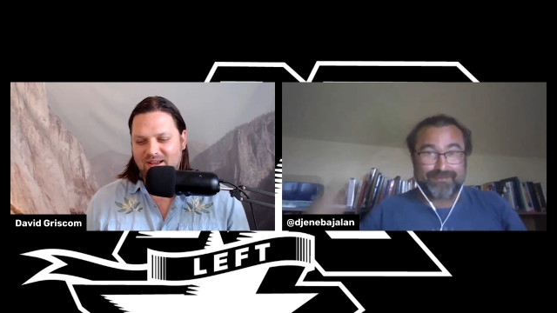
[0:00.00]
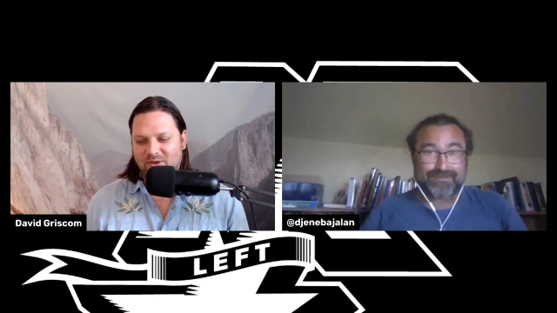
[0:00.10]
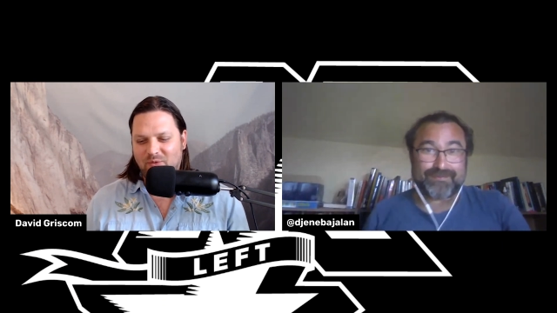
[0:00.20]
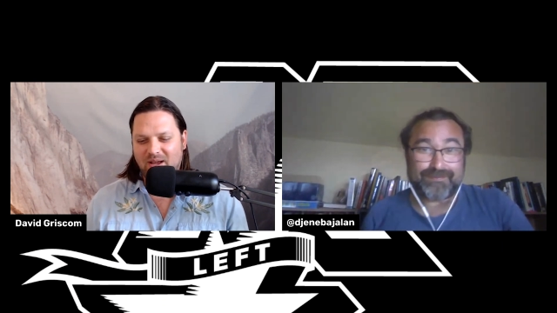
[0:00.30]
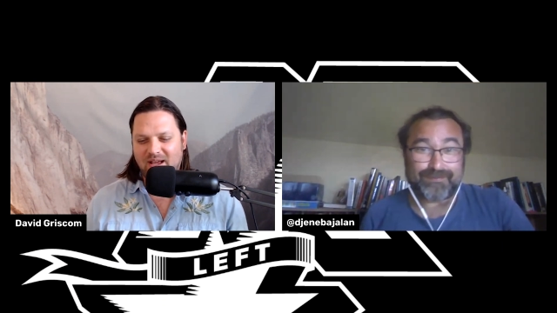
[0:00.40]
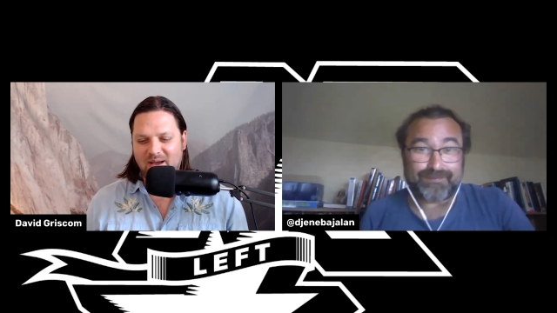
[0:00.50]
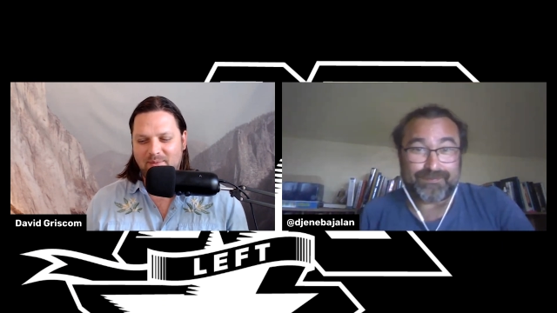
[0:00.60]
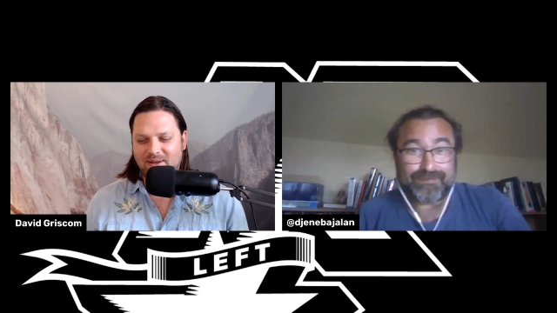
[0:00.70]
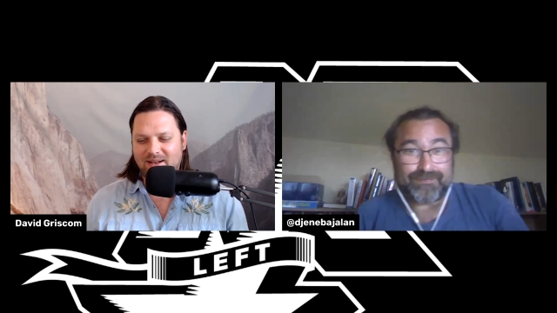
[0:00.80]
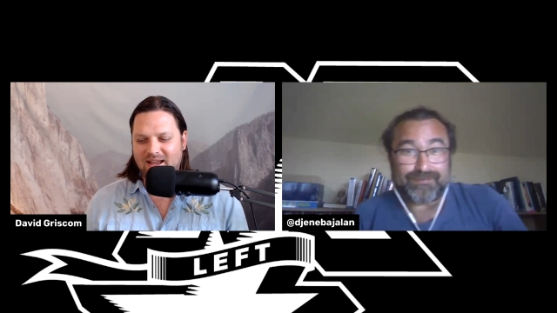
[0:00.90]
Speaker 1: Greg
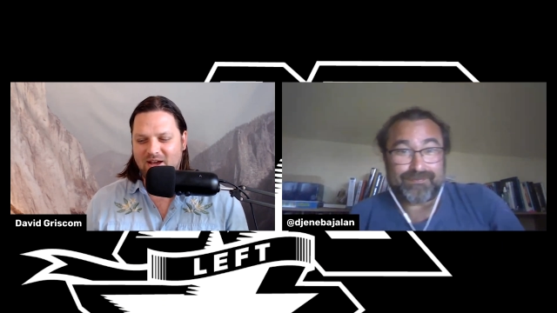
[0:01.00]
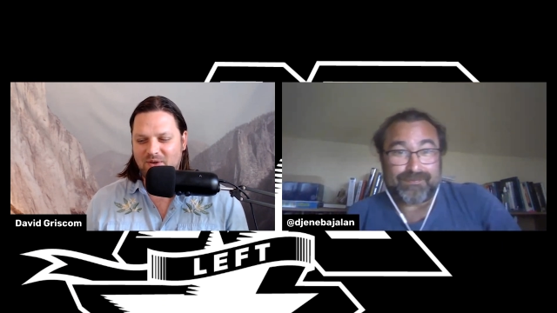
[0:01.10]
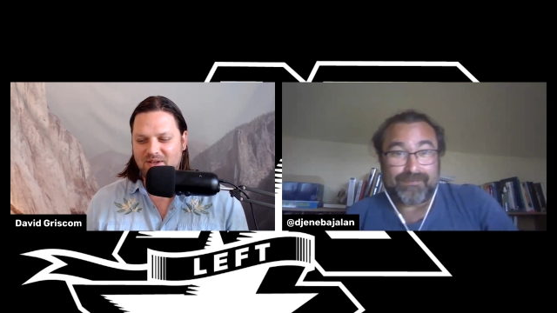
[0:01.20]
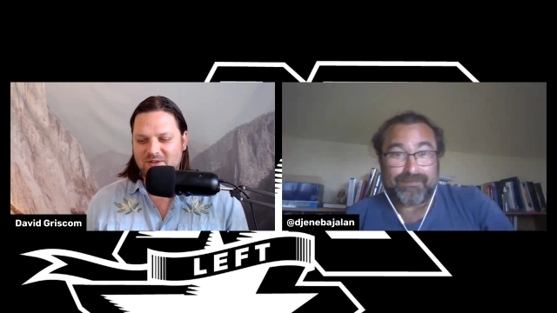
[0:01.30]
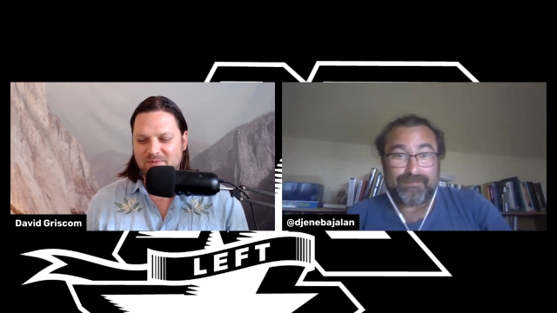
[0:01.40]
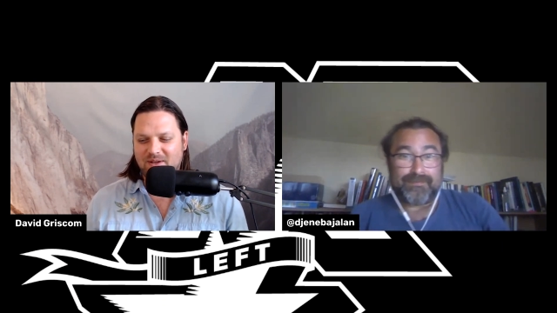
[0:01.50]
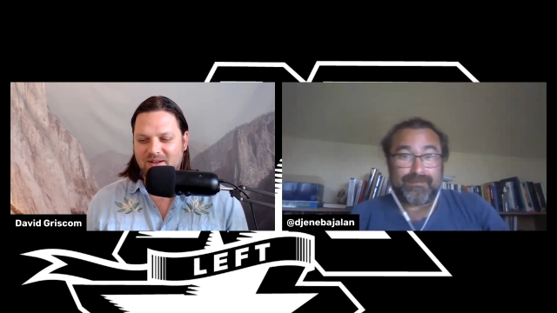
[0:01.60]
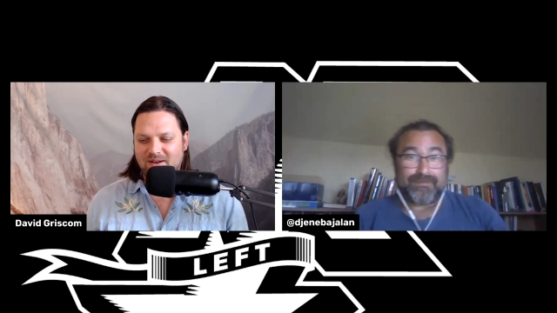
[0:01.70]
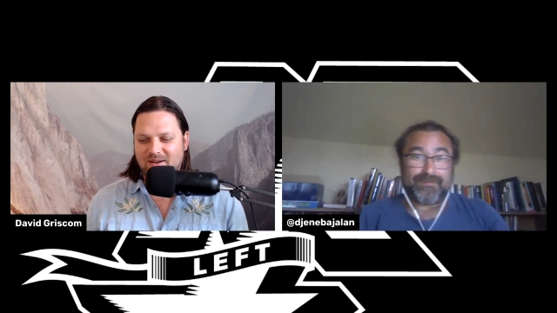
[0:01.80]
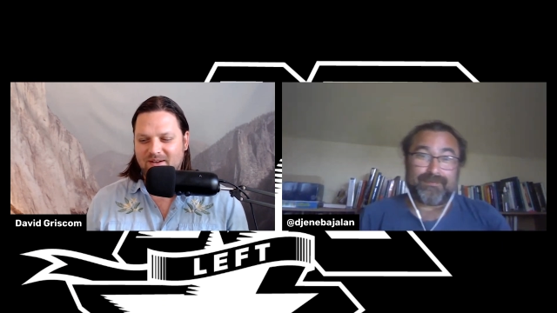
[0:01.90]
Abbott and how he's
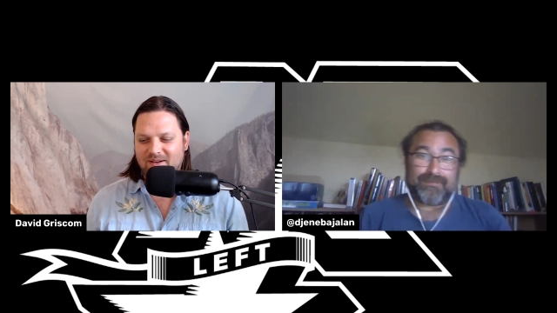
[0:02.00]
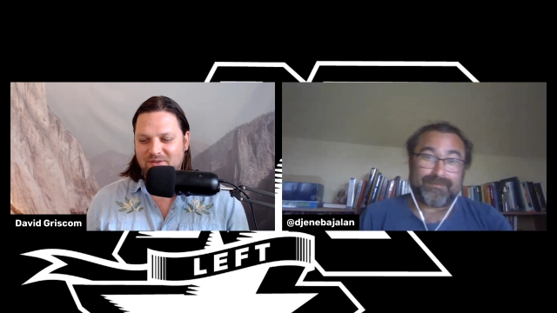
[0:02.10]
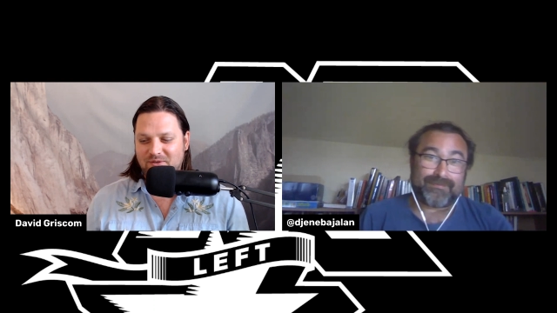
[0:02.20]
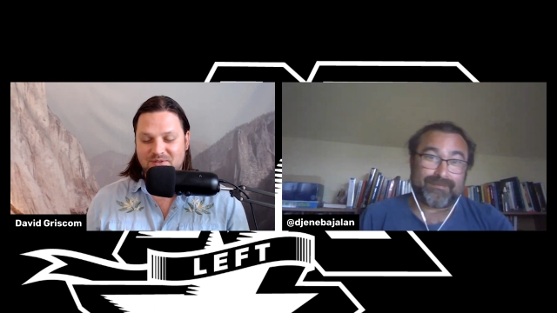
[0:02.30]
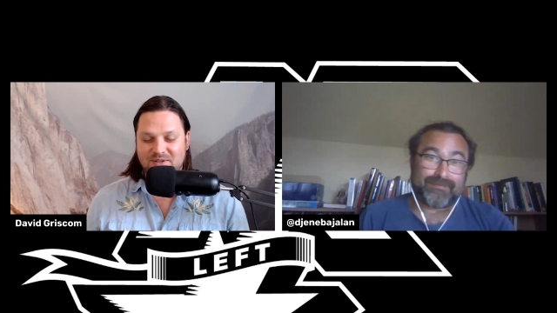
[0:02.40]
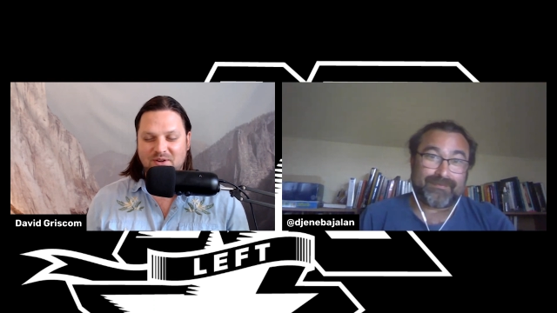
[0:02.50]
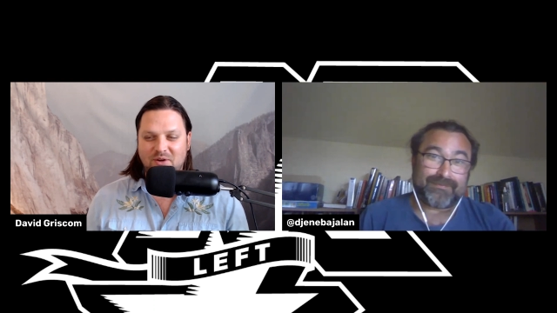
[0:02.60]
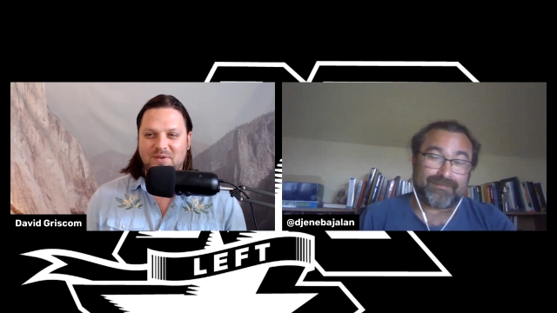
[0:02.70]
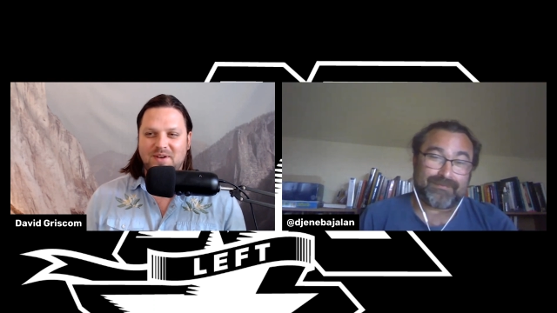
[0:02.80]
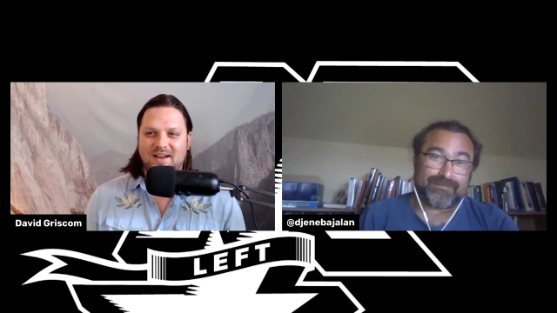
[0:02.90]
been using
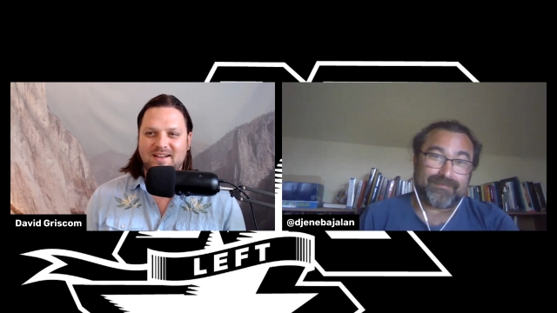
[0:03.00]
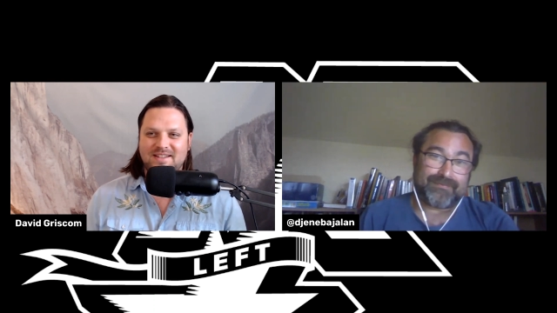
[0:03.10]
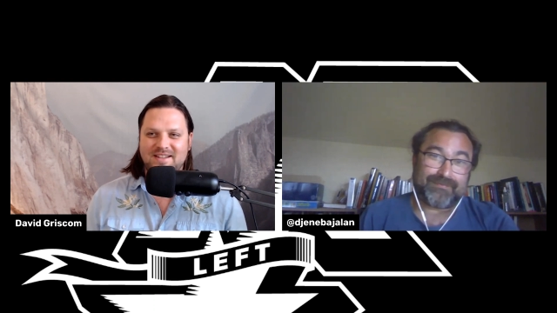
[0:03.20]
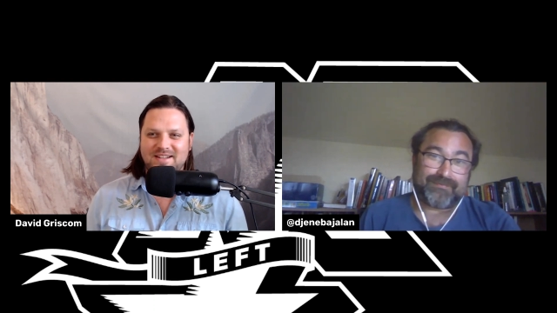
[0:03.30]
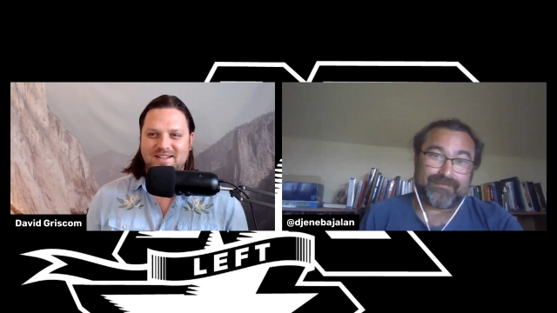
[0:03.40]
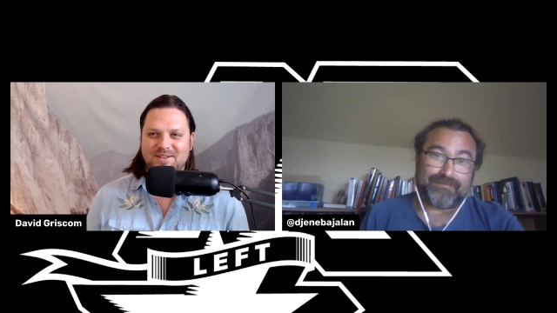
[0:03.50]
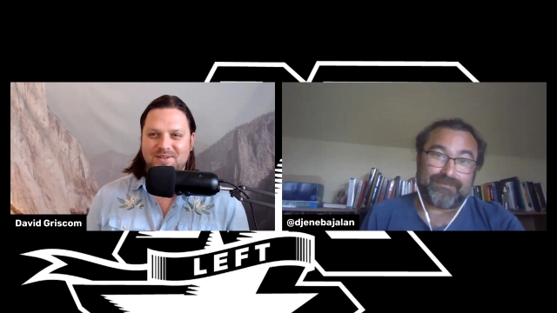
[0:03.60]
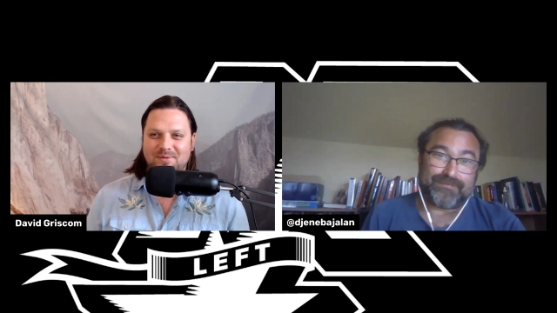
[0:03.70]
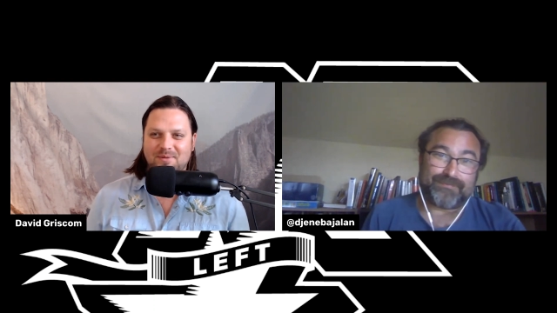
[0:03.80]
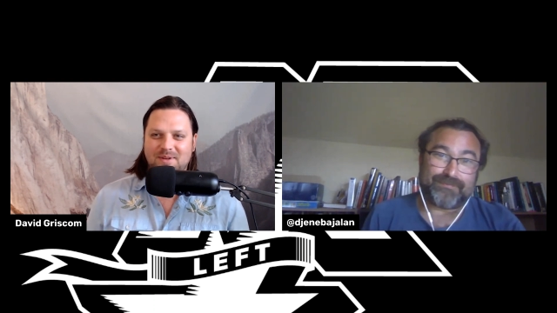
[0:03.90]
COVID 19
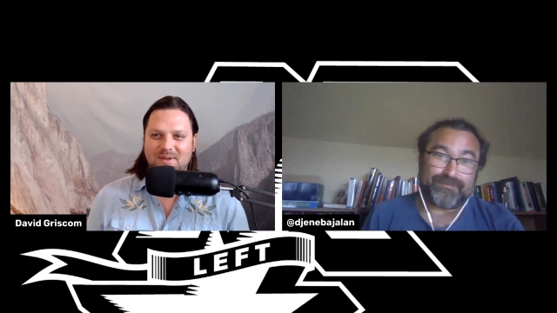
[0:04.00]
to